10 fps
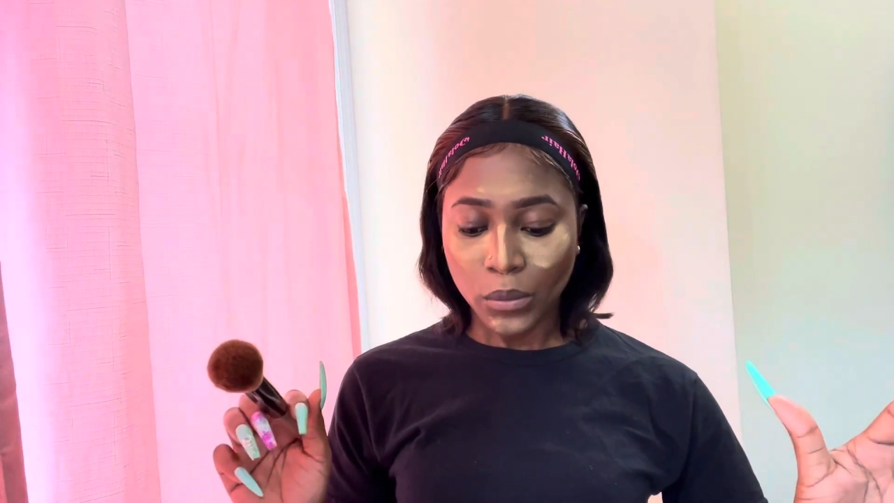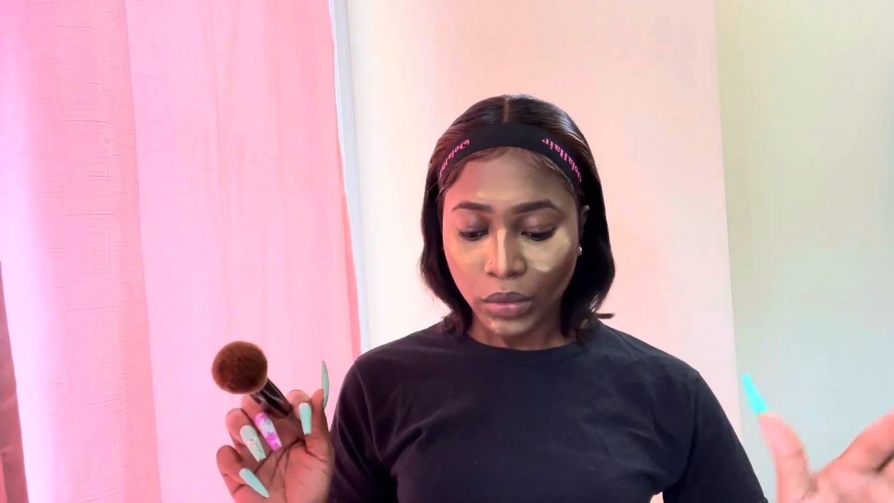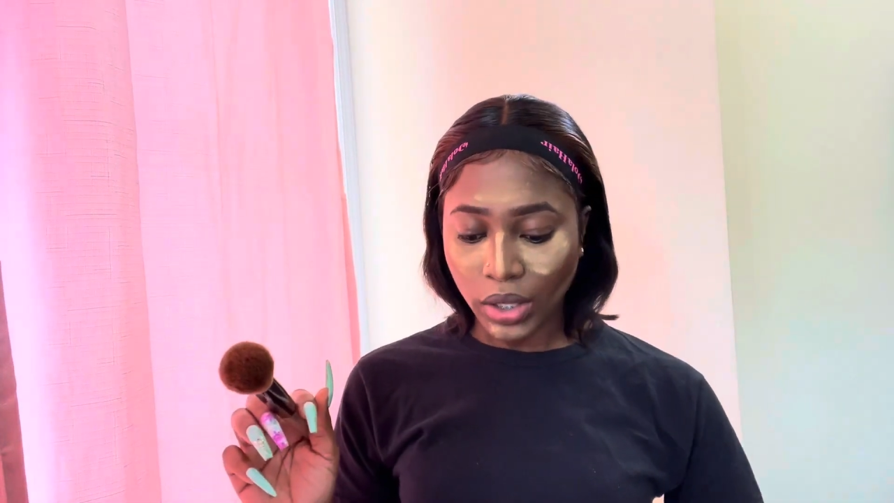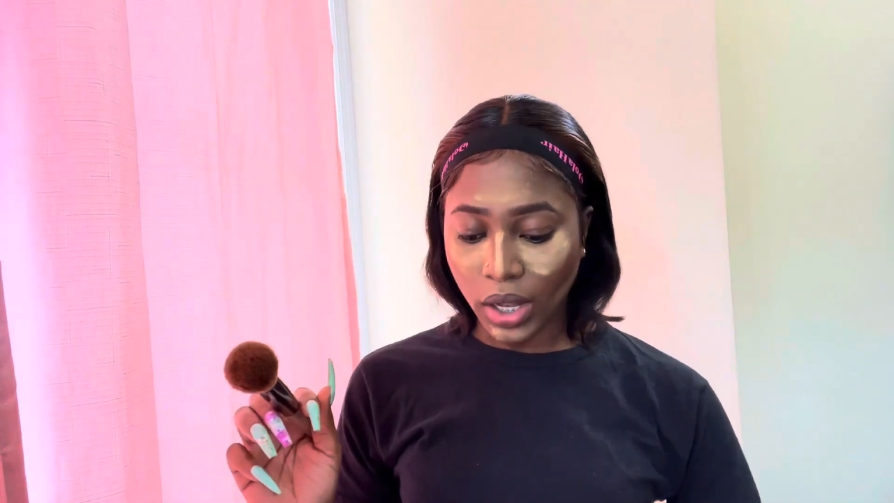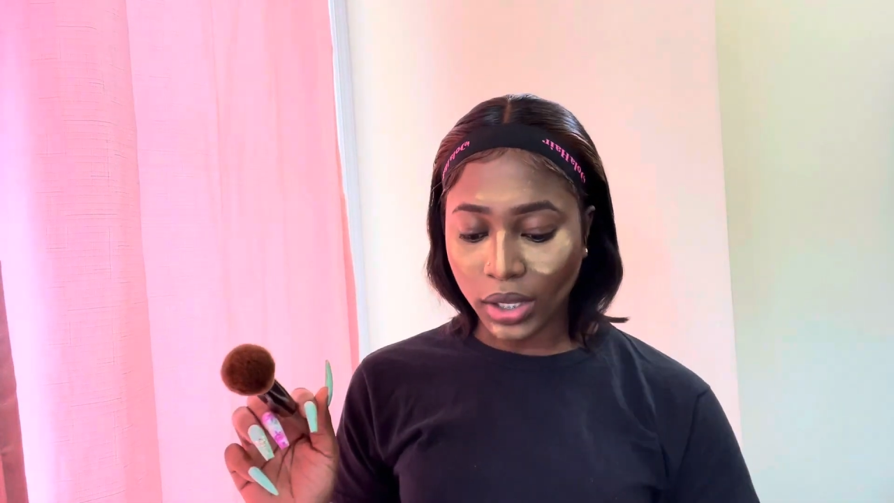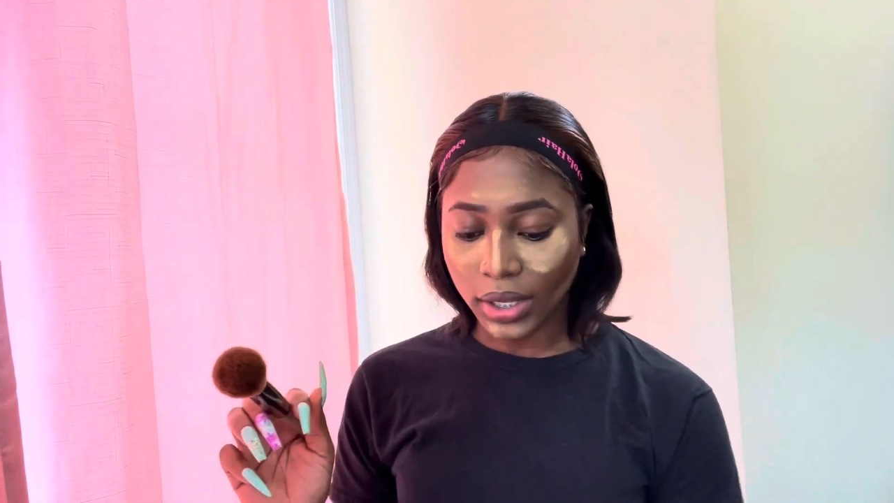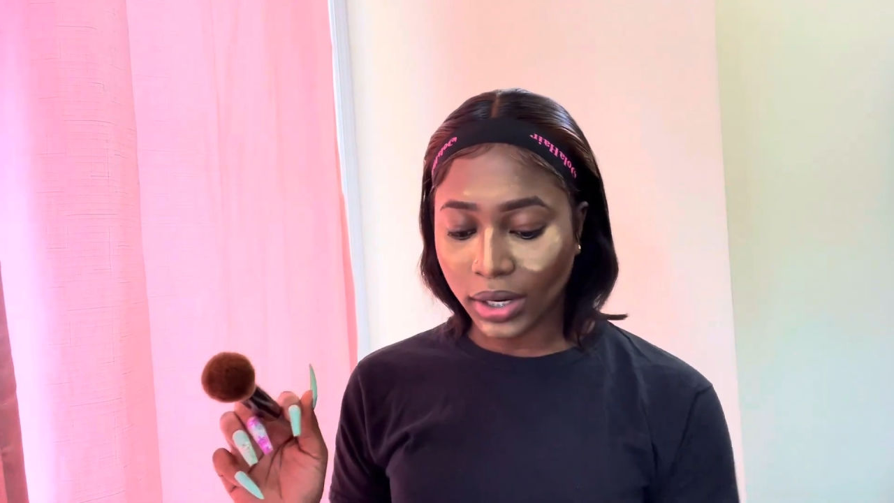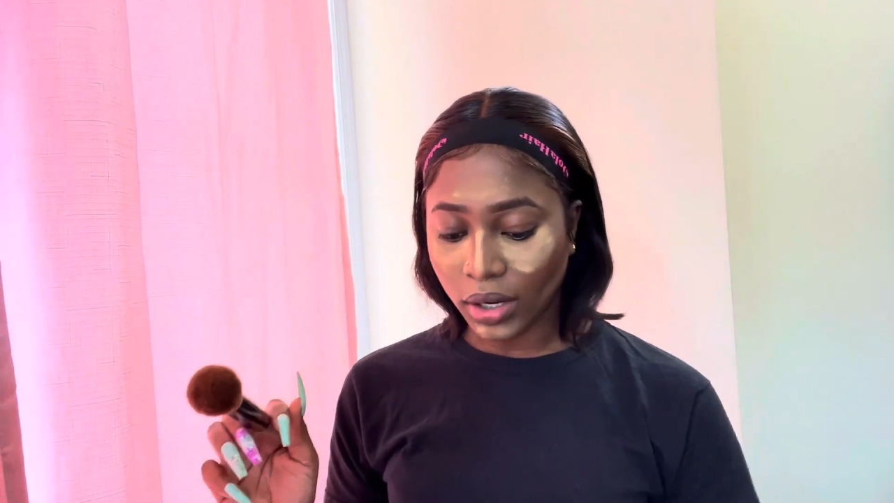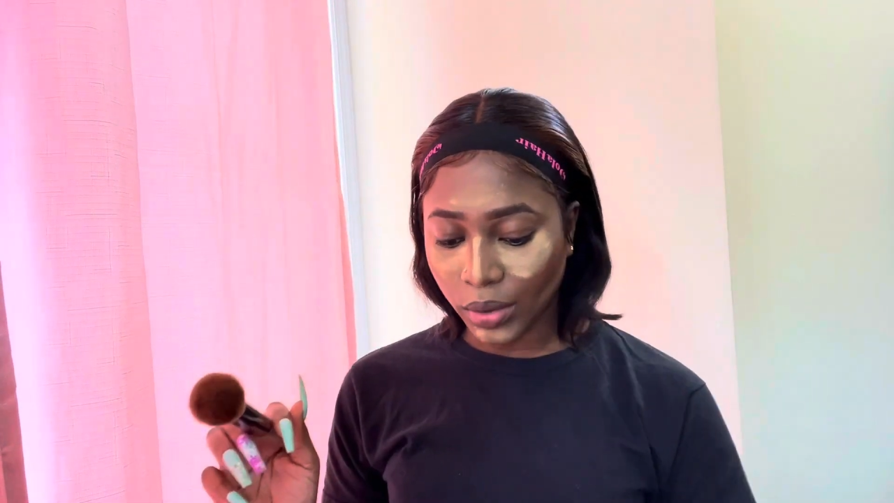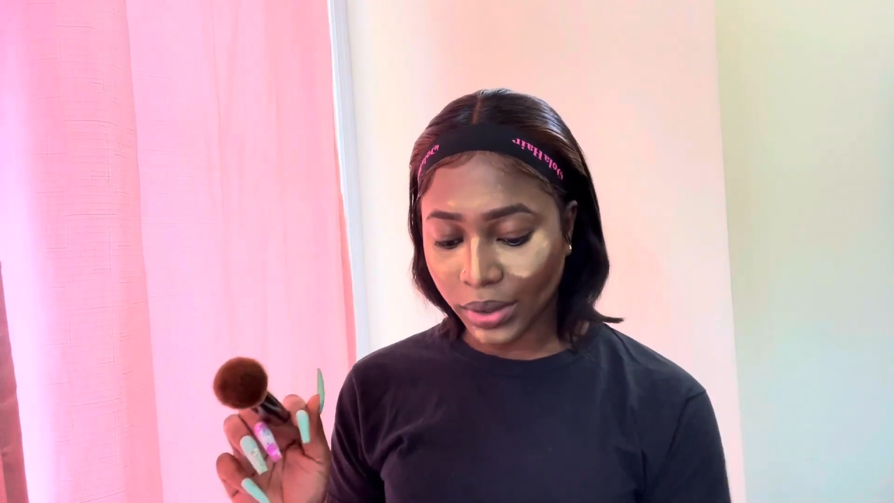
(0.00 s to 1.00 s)
y'all can
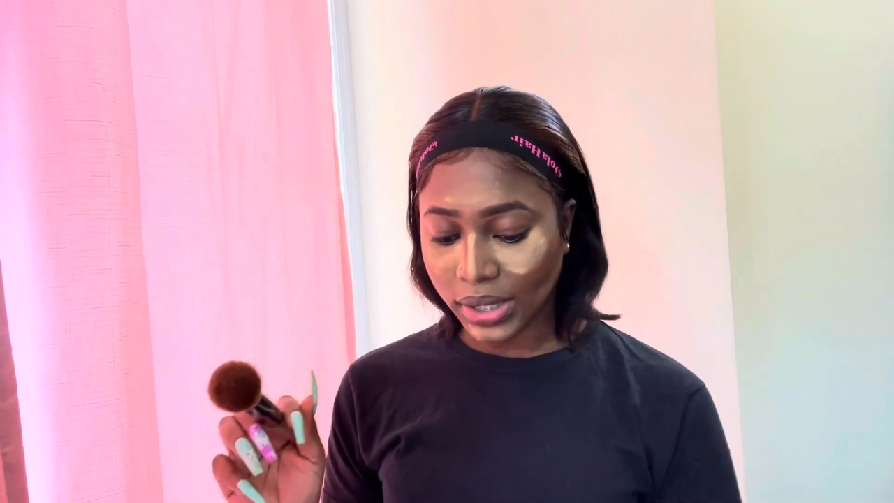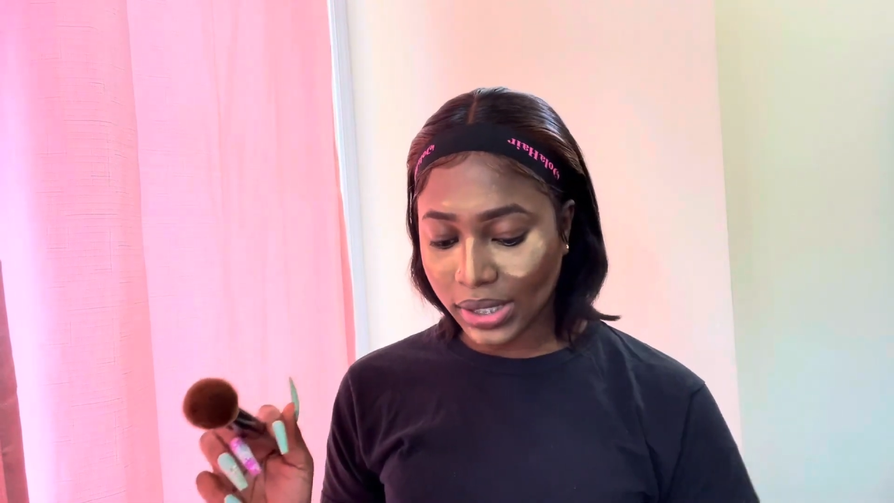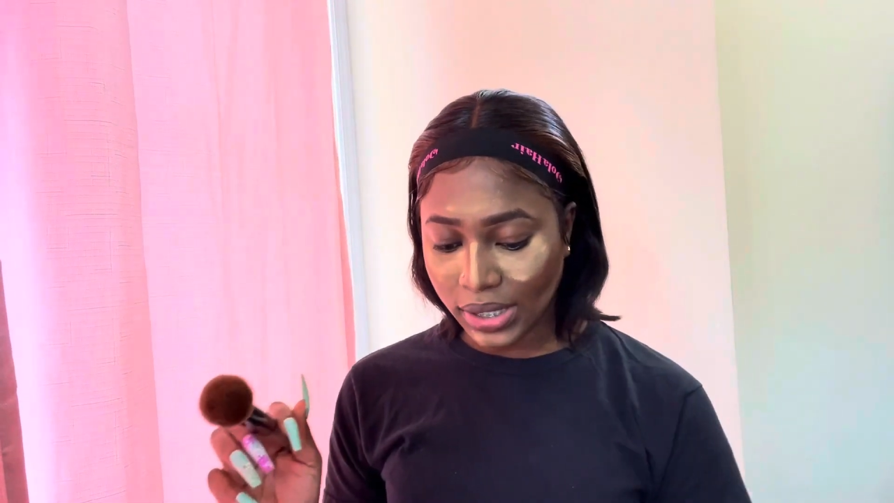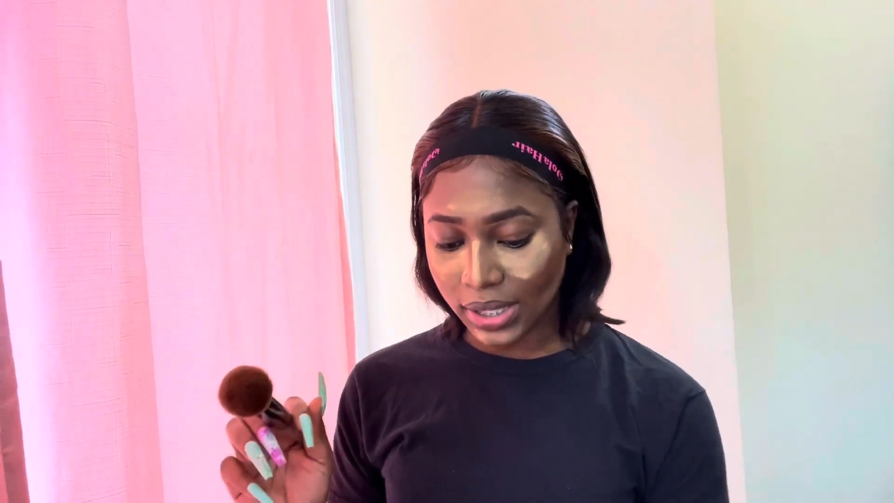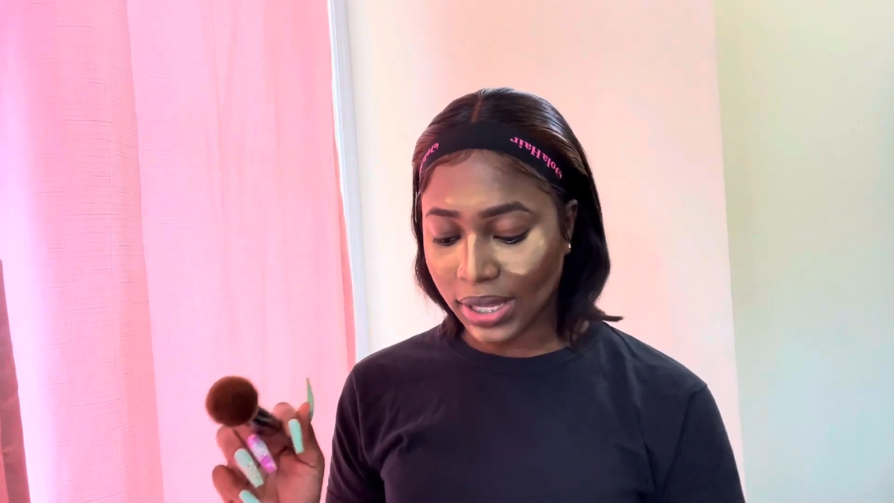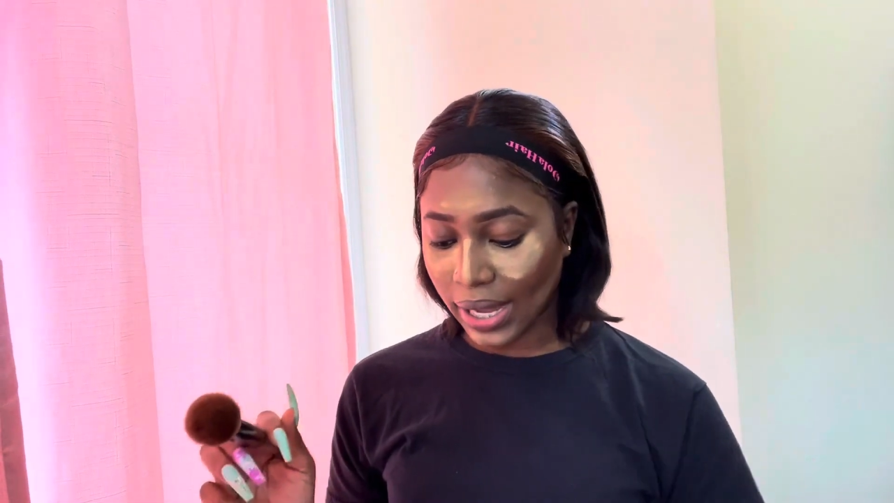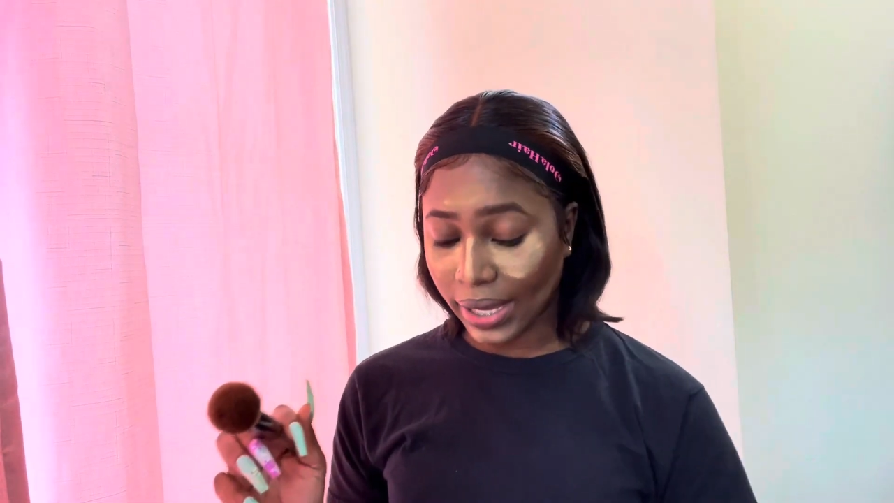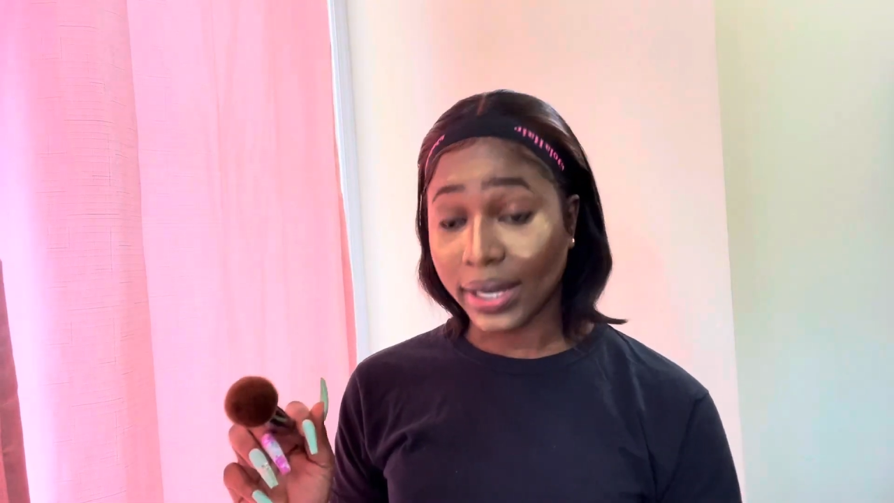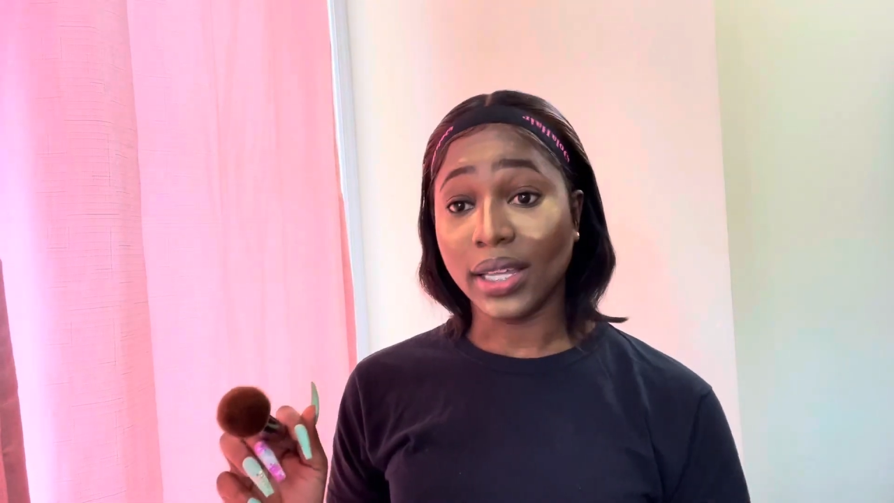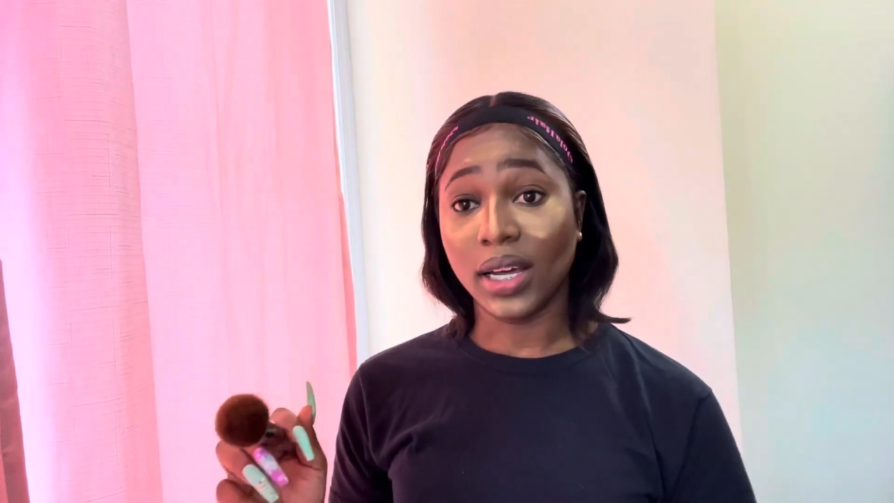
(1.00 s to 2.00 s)
already see the
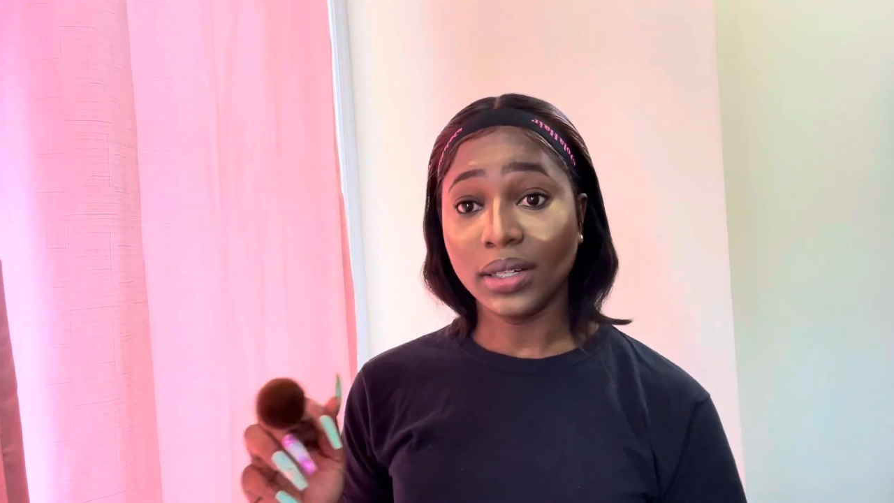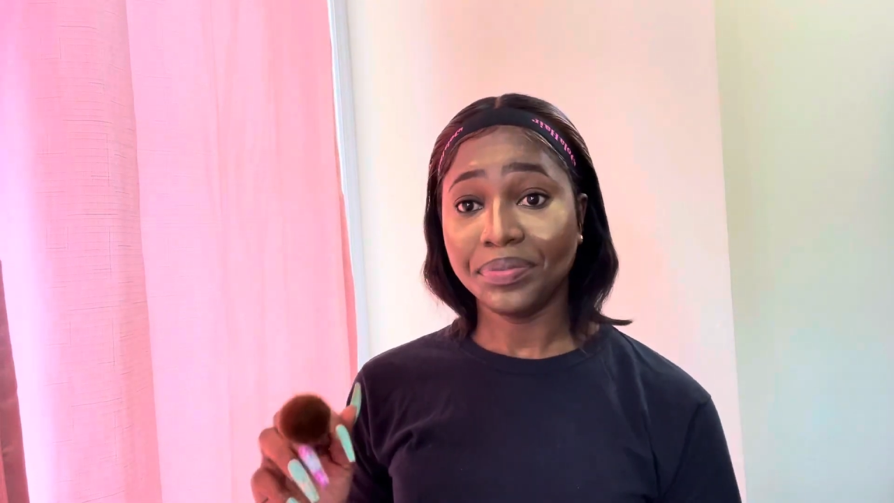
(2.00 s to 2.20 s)
idea